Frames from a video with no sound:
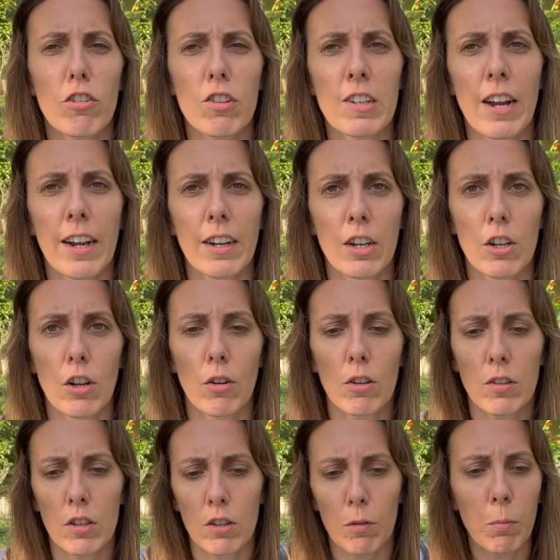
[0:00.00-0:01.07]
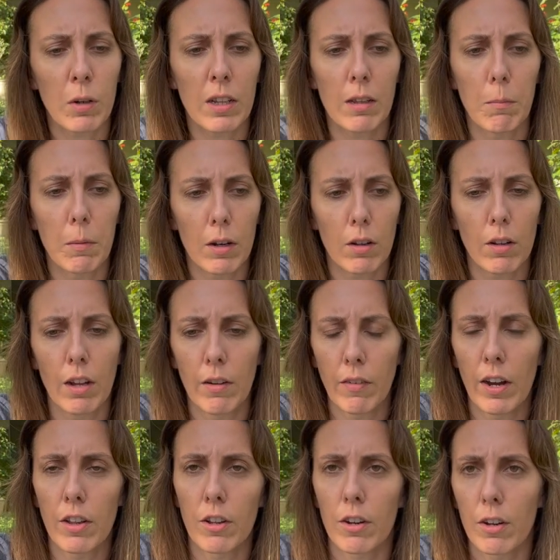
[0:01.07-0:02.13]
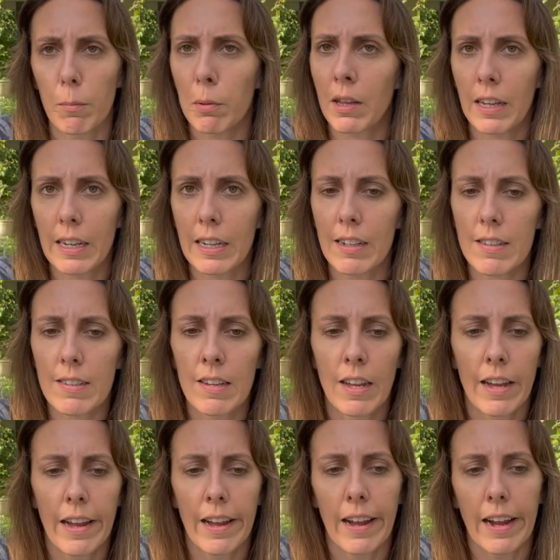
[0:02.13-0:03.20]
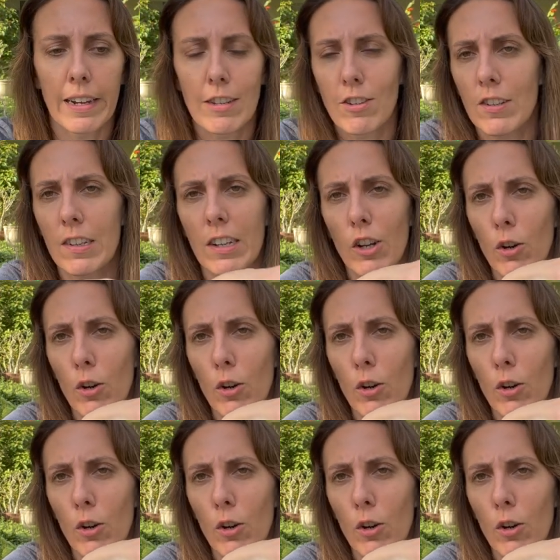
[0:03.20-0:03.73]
just not going to notice it. You put it in the middle of other plants and it's just going to